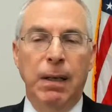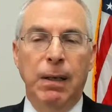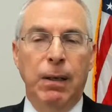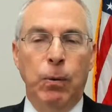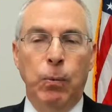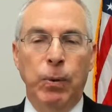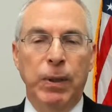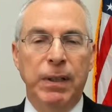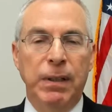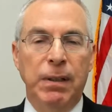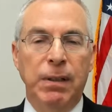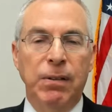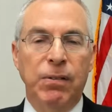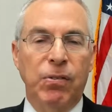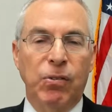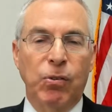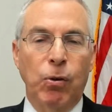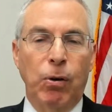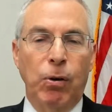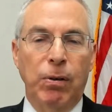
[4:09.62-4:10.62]
We didn't
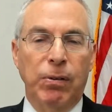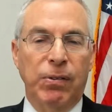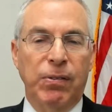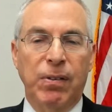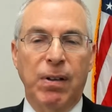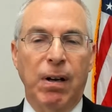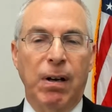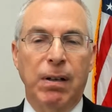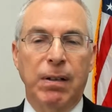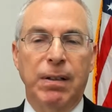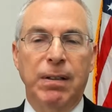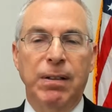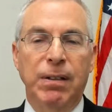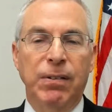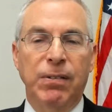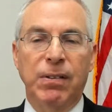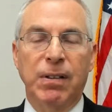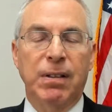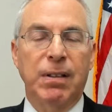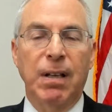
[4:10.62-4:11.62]
start
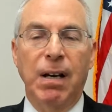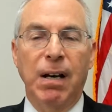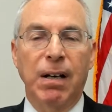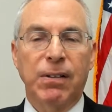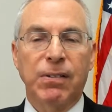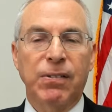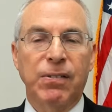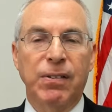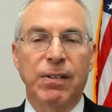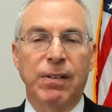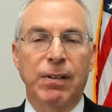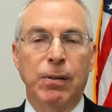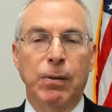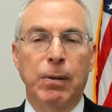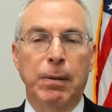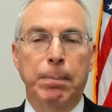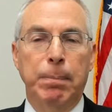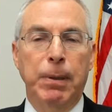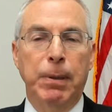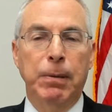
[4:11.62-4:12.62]
these attacks. They
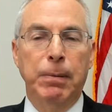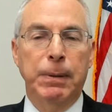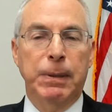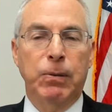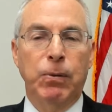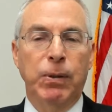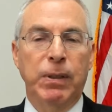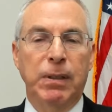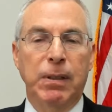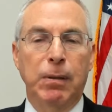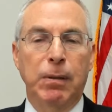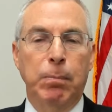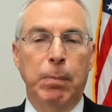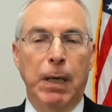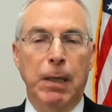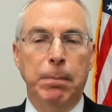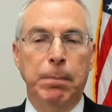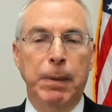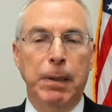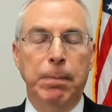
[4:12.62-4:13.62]
were perpetrated
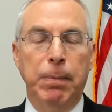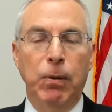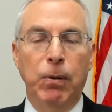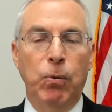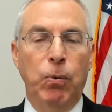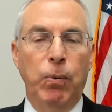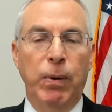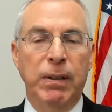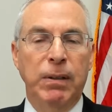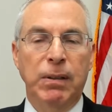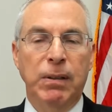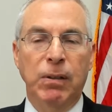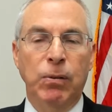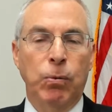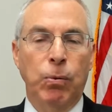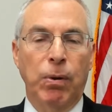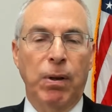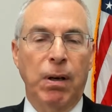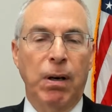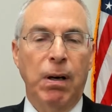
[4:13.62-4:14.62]
by people who went
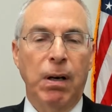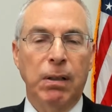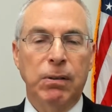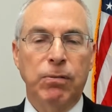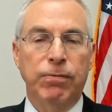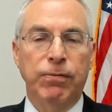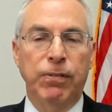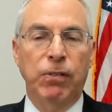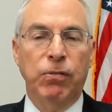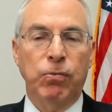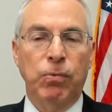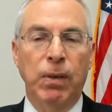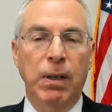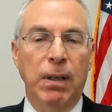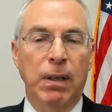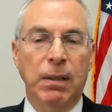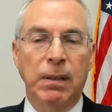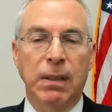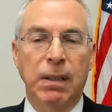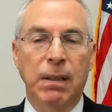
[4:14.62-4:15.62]
into the heart of
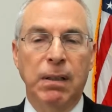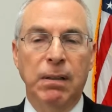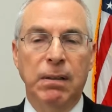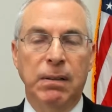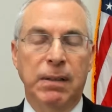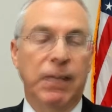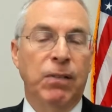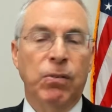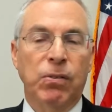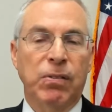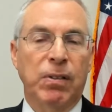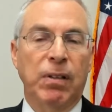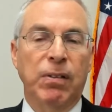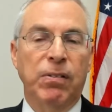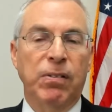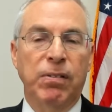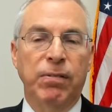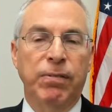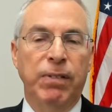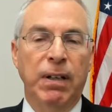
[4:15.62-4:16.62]
Israel and killed
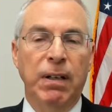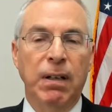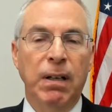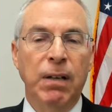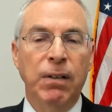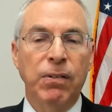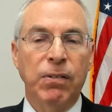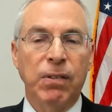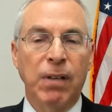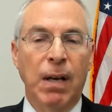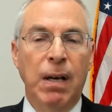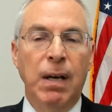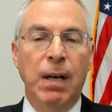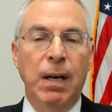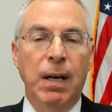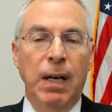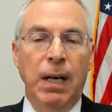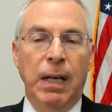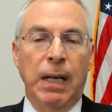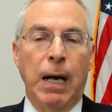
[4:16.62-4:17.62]
innocent civilians.
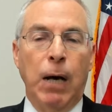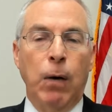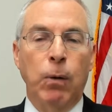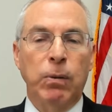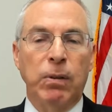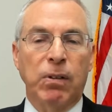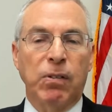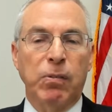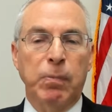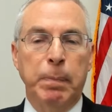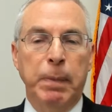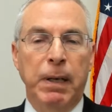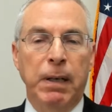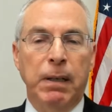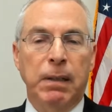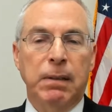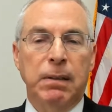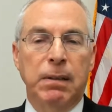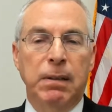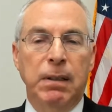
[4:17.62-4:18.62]
And I would
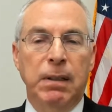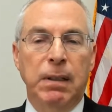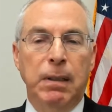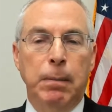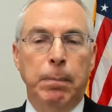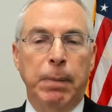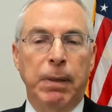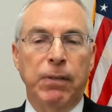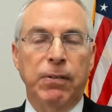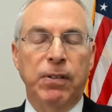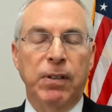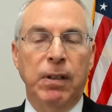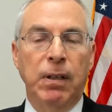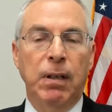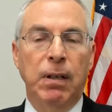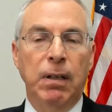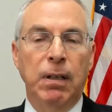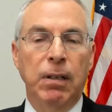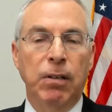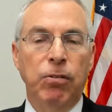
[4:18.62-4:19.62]
expect the
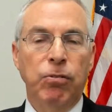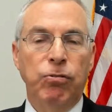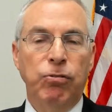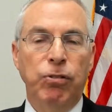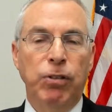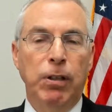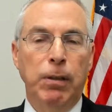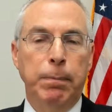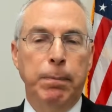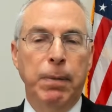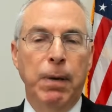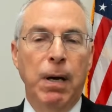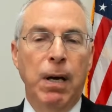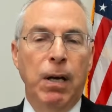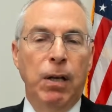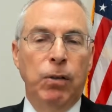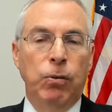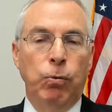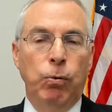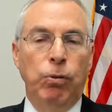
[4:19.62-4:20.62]
Palestinian leadership
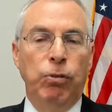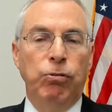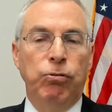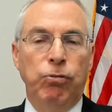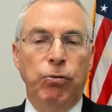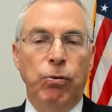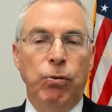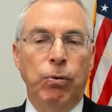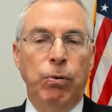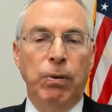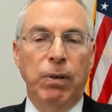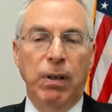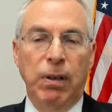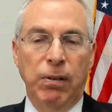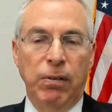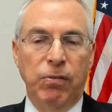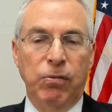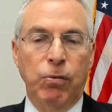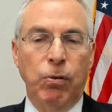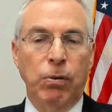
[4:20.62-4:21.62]
to issue
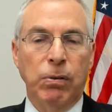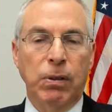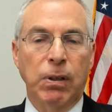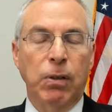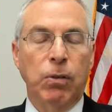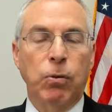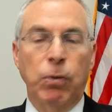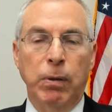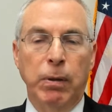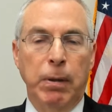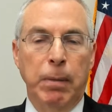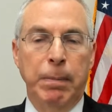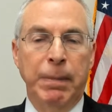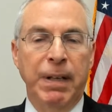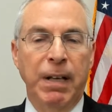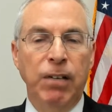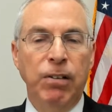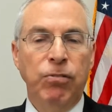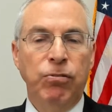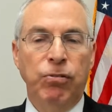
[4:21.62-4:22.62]
a stronger
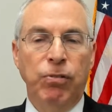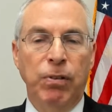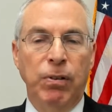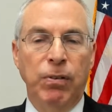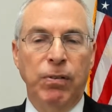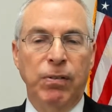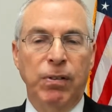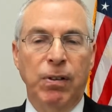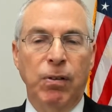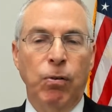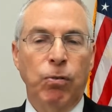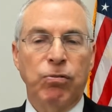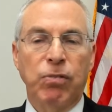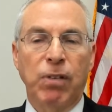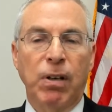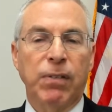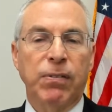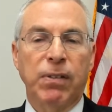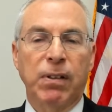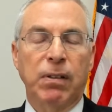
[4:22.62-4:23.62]
condemnations and not
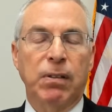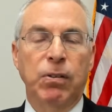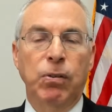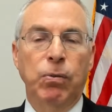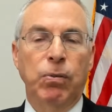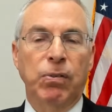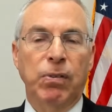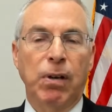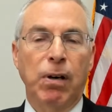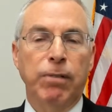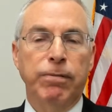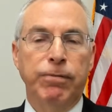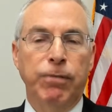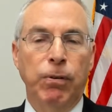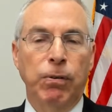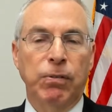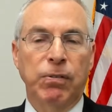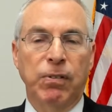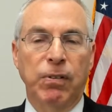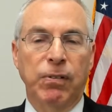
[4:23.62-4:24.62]
just accuse our
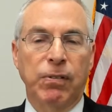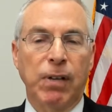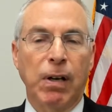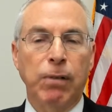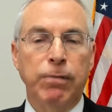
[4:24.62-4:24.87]
forces.